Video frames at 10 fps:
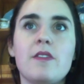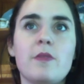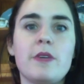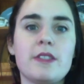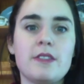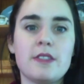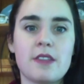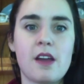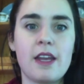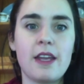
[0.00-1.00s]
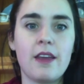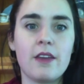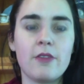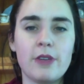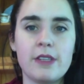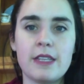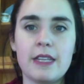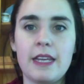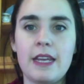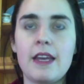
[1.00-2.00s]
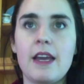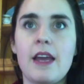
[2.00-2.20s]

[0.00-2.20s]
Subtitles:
with designing recently.